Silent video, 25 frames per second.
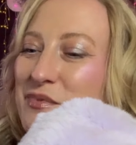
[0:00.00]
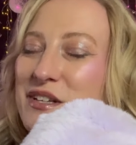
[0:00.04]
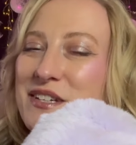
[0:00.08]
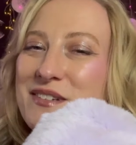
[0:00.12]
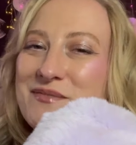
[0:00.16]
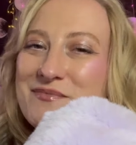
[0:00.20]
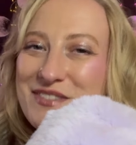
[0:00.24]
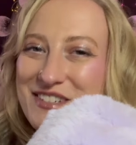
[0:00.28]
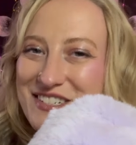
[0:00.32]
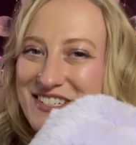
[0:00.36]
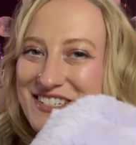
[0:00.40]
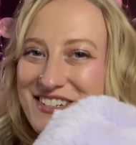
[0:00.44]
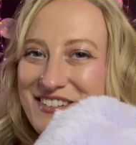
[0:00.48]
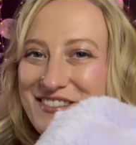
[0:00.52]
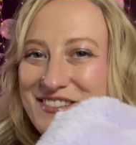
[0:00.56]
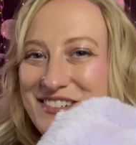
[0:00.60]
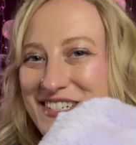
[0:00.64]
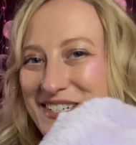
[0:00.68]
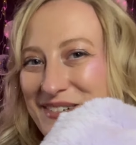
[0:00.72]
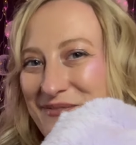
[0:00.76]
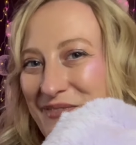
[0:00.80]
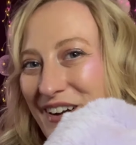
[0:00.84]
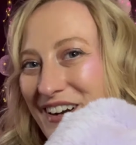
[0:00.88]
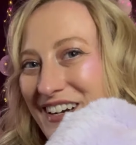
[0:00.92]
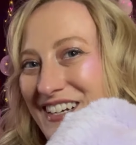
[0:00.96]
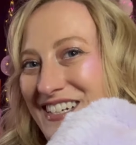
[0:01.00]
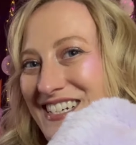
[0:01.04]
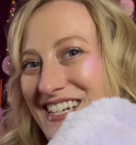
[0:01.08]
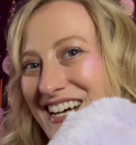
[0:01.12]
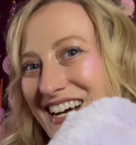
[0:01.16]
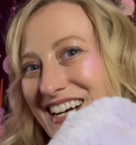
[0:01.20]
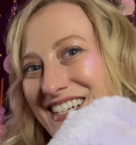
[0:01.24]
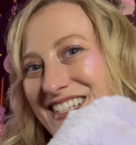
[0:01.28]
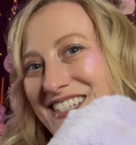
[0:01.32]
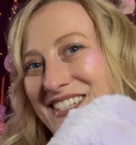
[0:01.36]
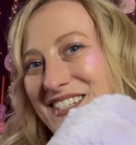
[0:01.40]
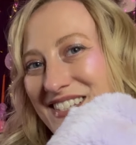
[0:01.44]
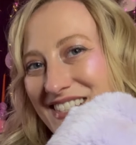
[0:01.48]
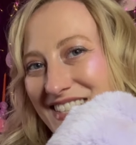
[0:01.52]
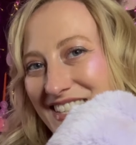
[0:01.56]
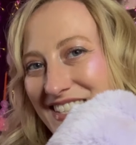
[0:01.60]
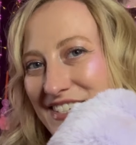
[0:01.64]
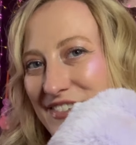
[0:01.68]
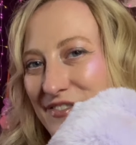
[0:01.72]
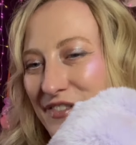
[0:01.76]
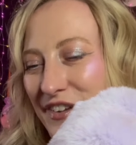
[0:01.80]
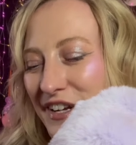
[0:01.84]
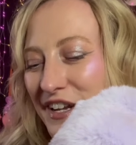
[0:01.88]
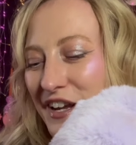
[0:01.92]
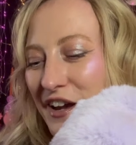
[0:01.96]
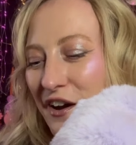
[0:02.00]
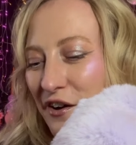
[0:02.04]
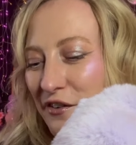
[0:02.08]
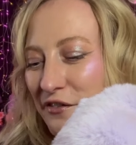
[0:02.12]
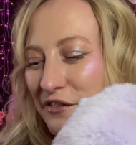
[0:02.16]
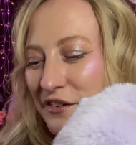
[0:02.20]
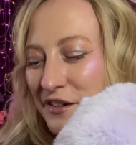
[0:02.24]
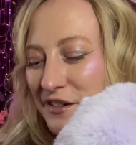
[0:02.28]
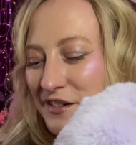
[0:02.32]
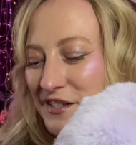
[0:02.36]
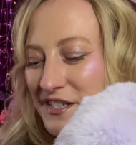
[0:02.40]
please don't demonetize this video for